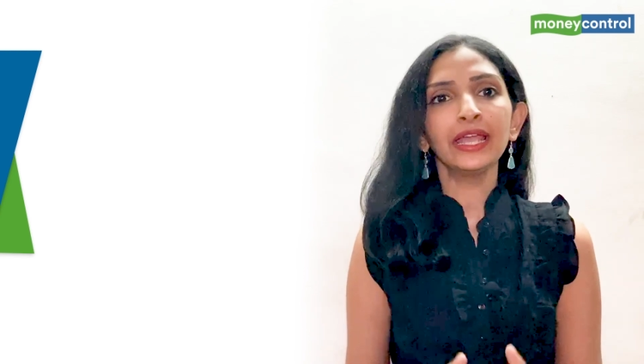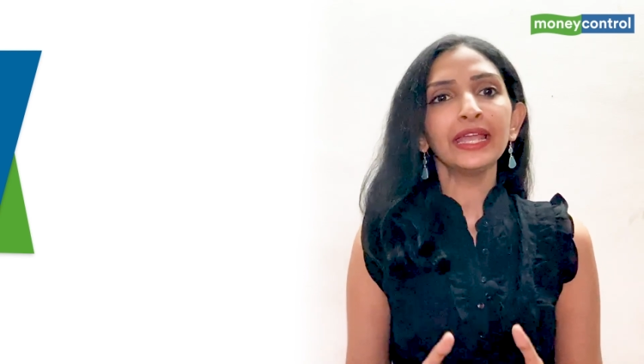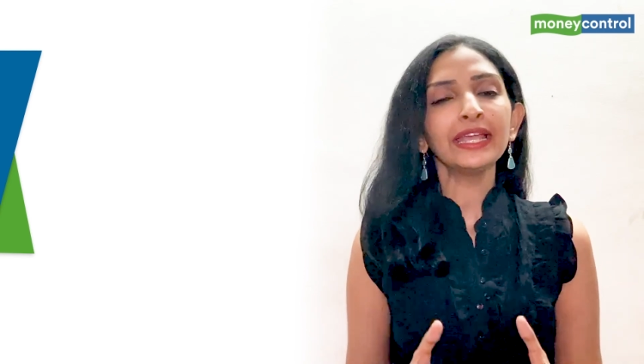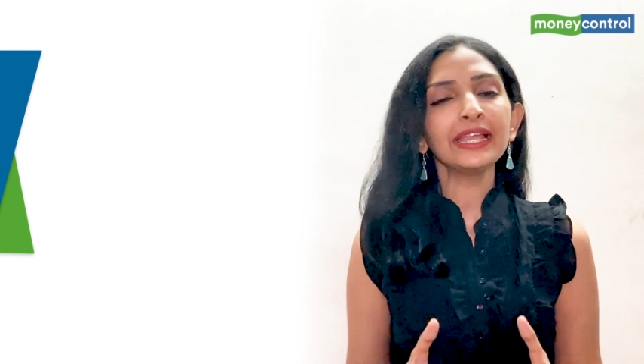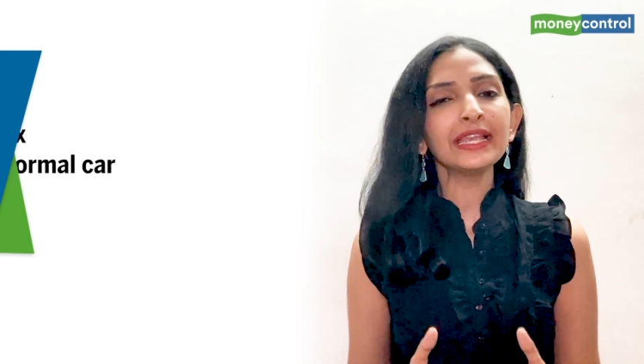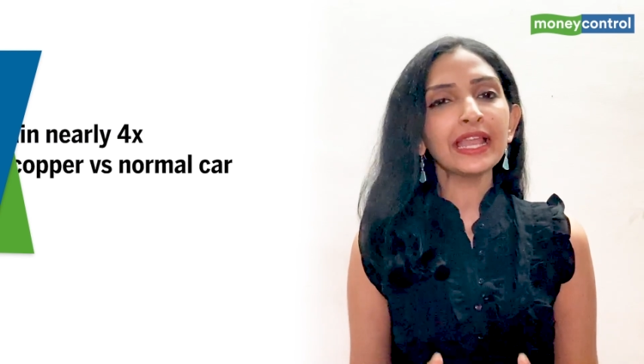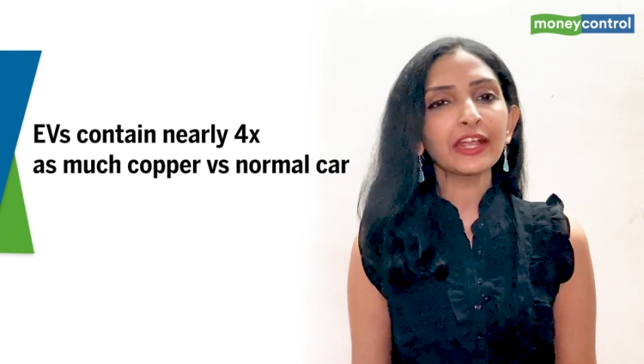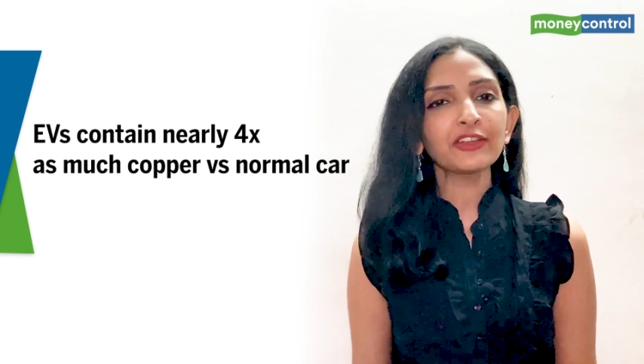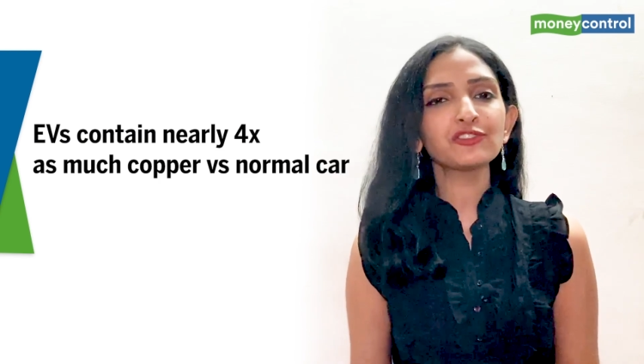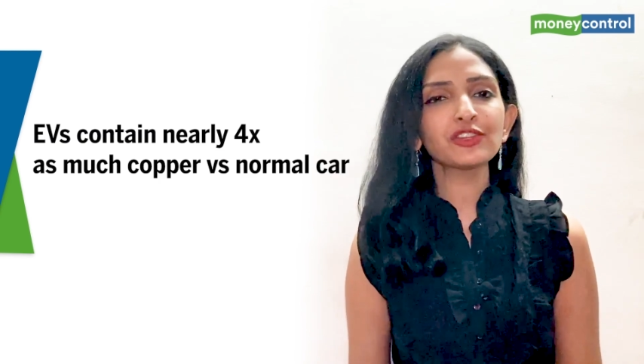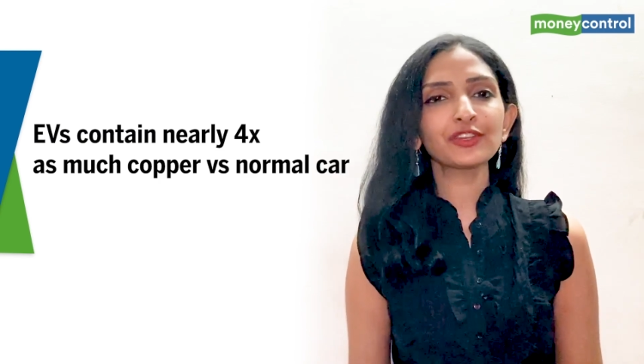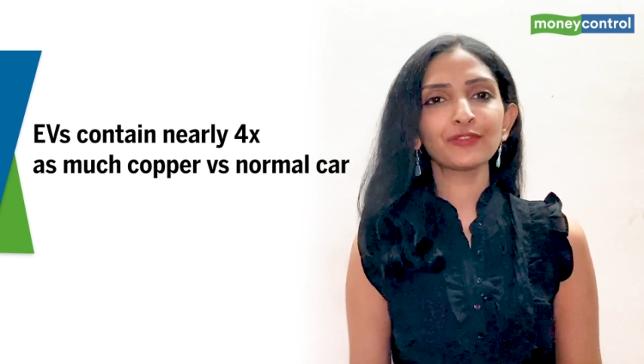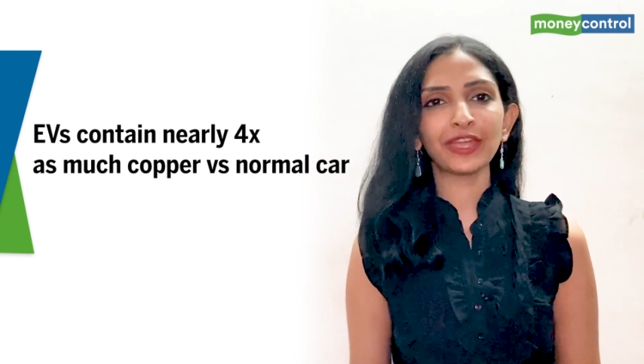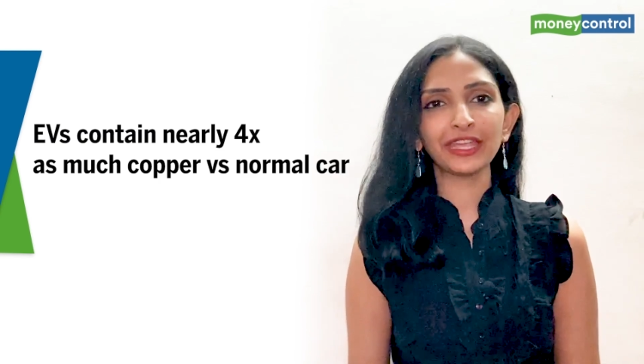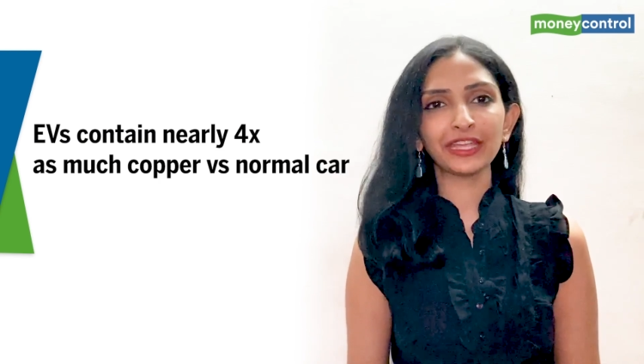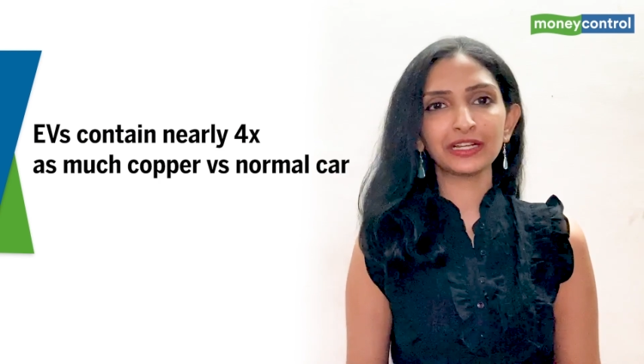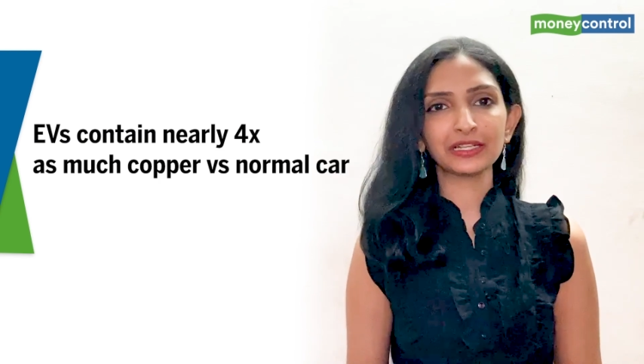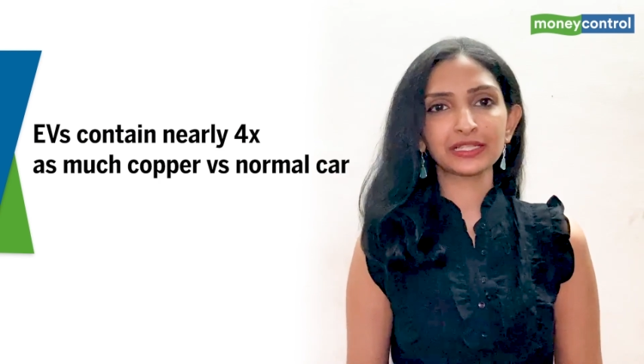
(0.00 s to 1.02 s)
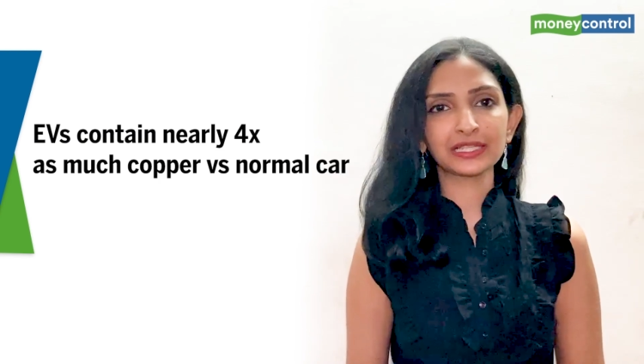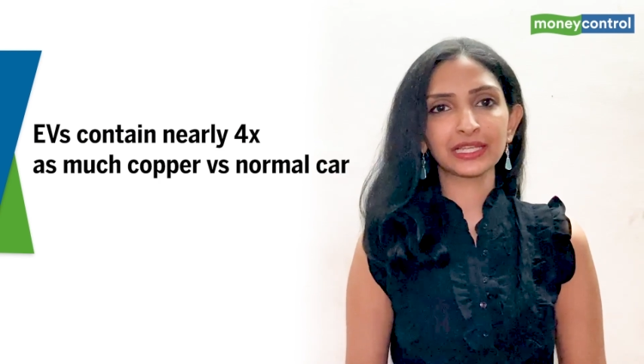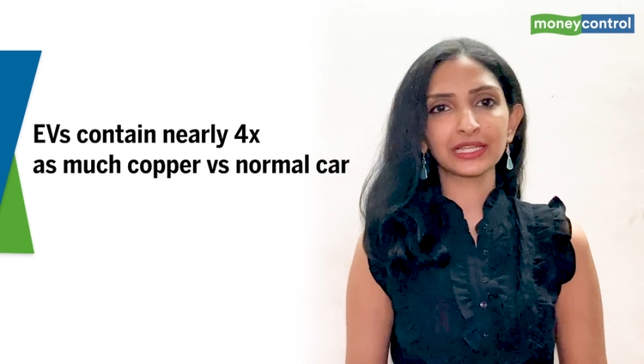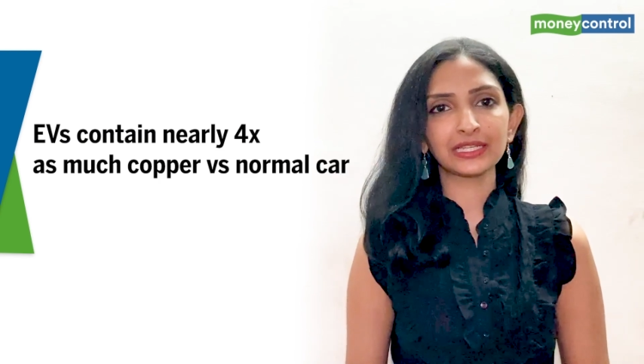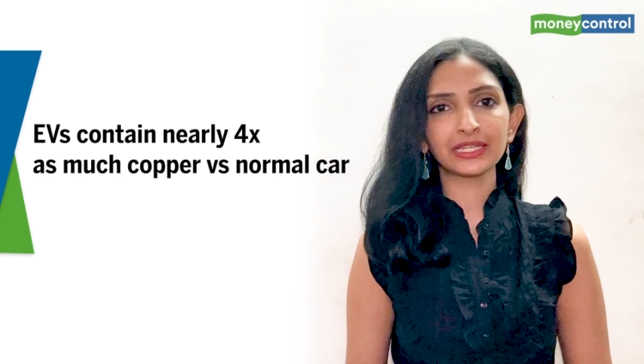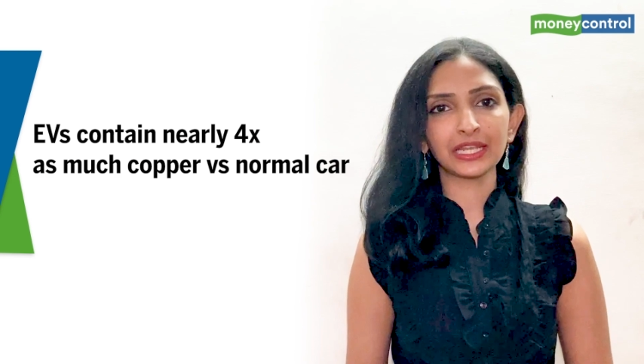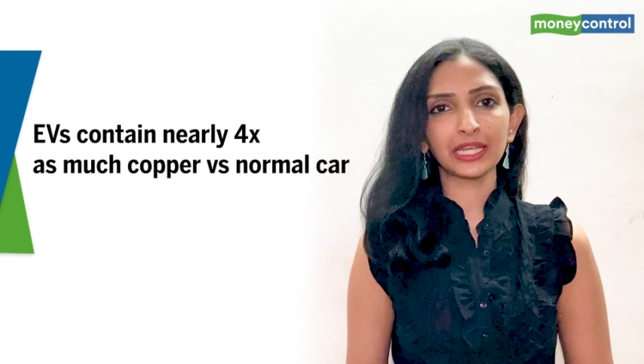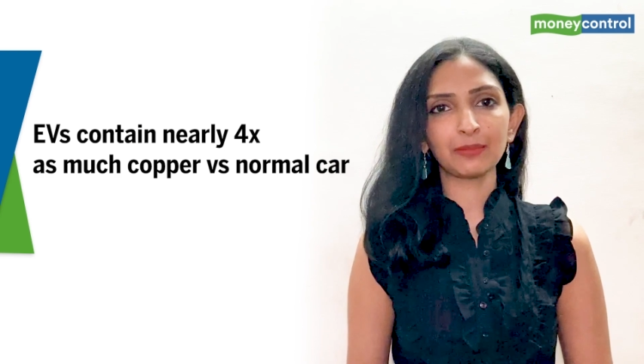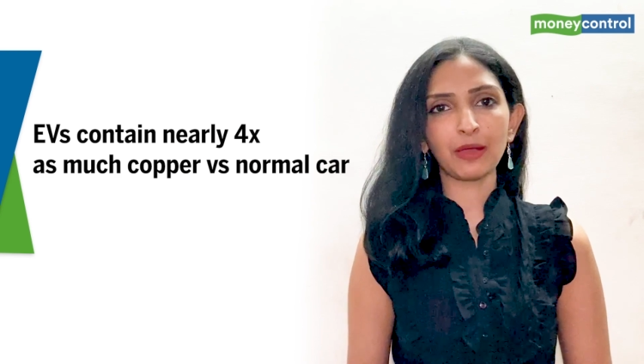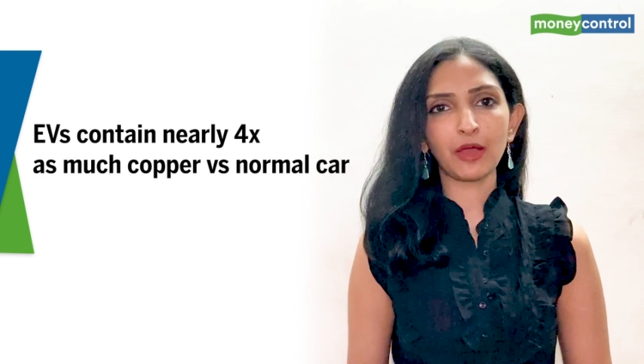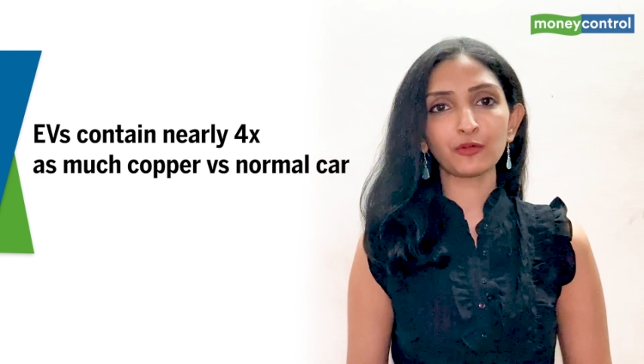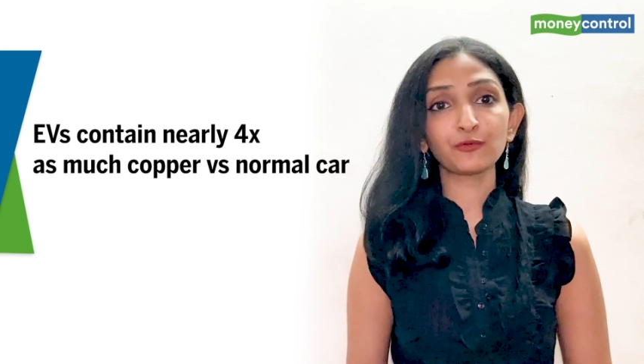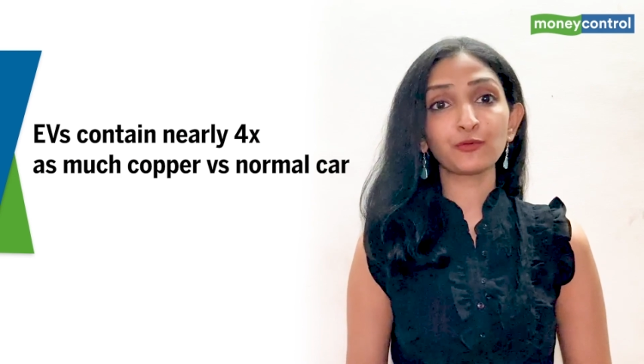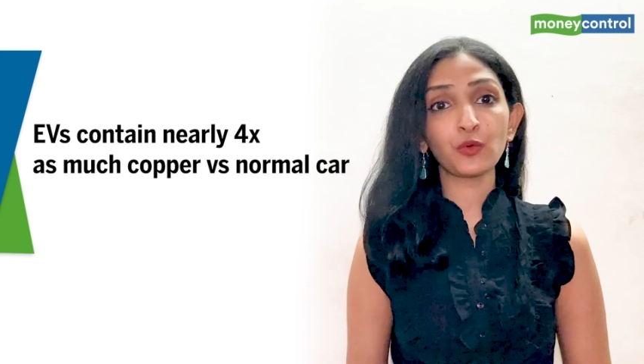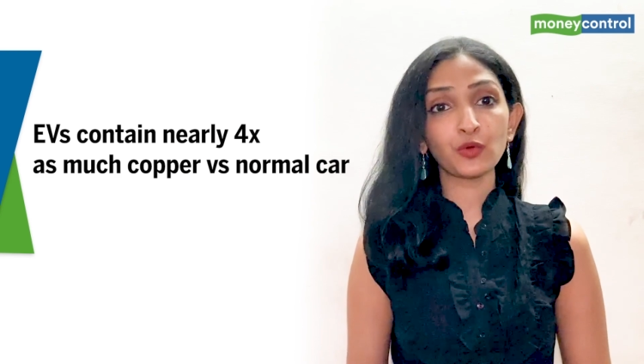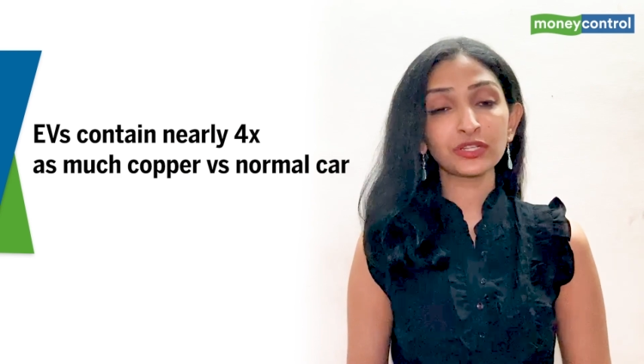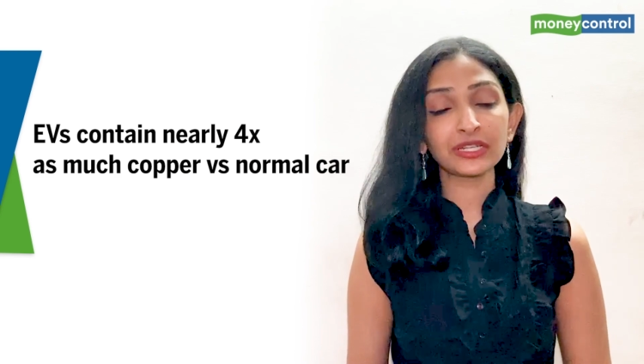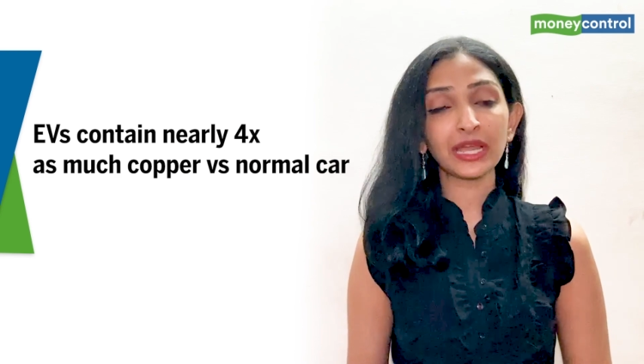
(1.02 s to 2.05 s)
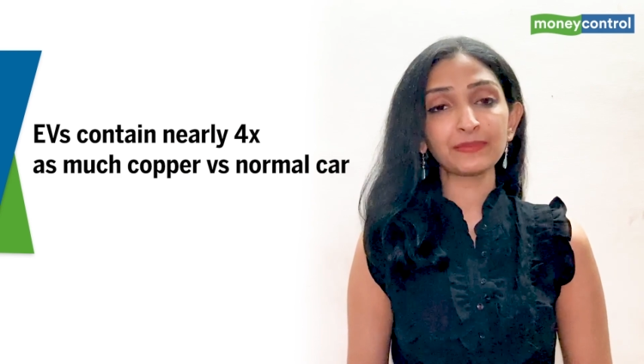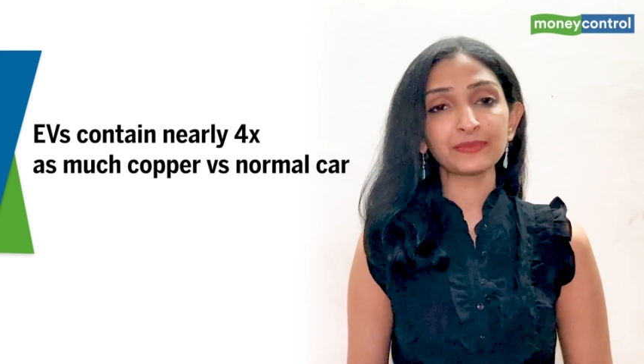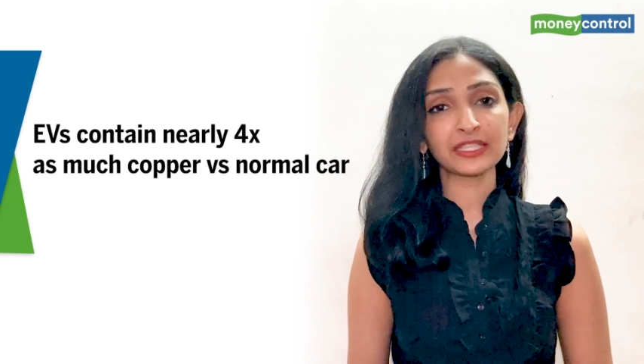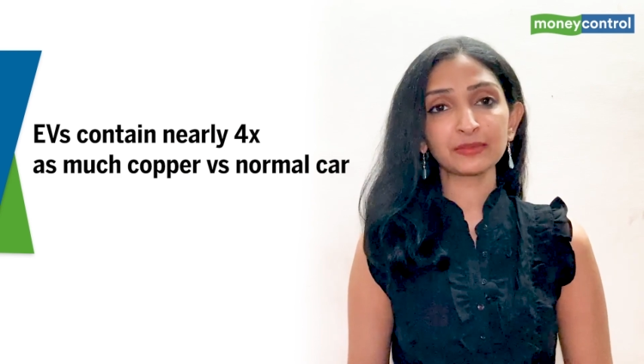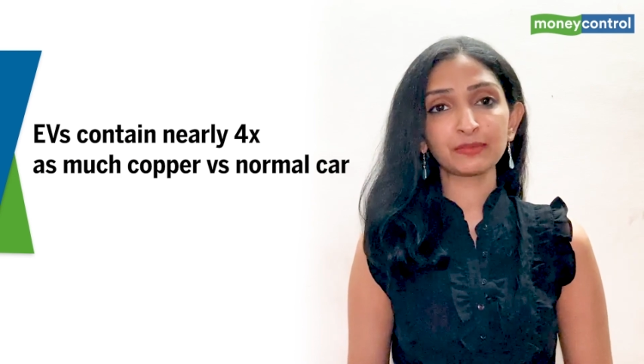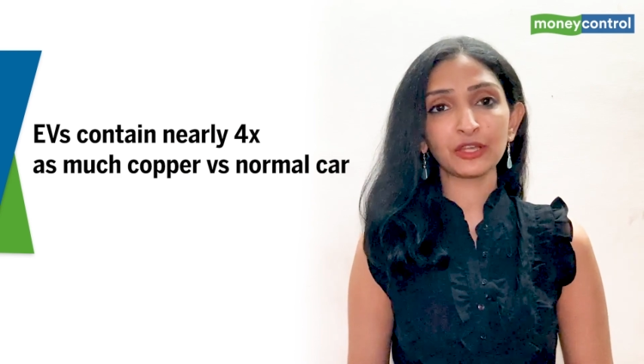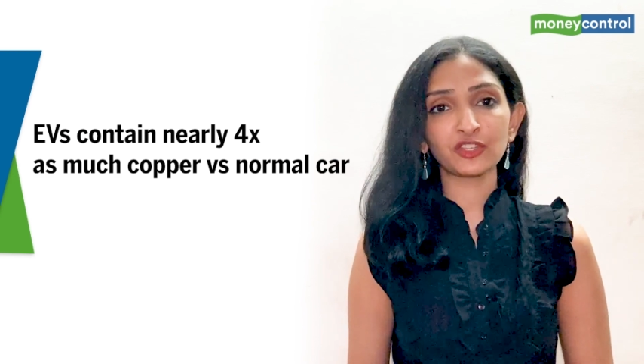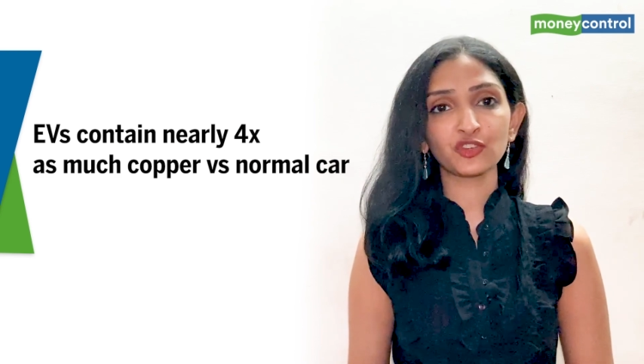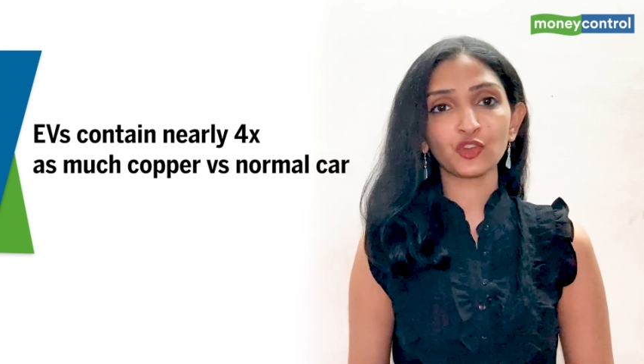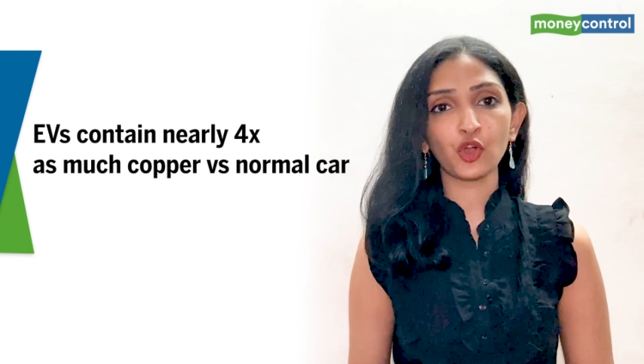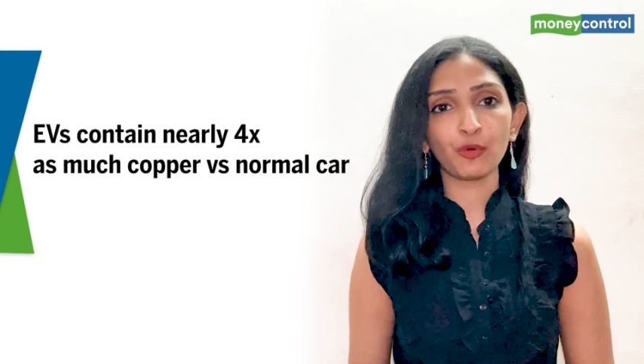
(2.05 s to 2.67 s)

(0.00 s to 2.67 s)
Electric vehicles contain about four times as much